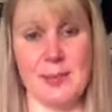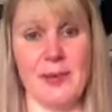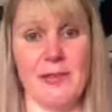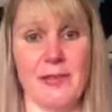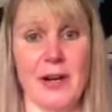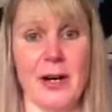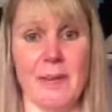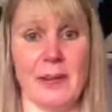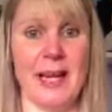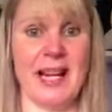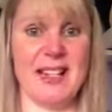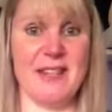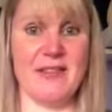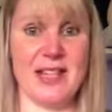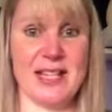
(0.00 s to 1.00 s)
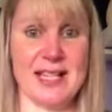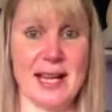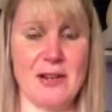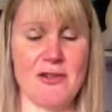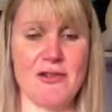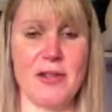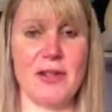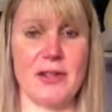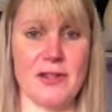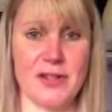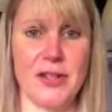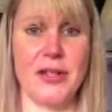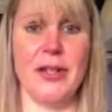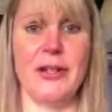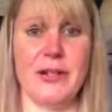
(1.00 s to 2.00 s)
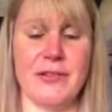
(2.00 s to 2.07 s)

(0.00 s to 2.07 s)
form kind of the central tone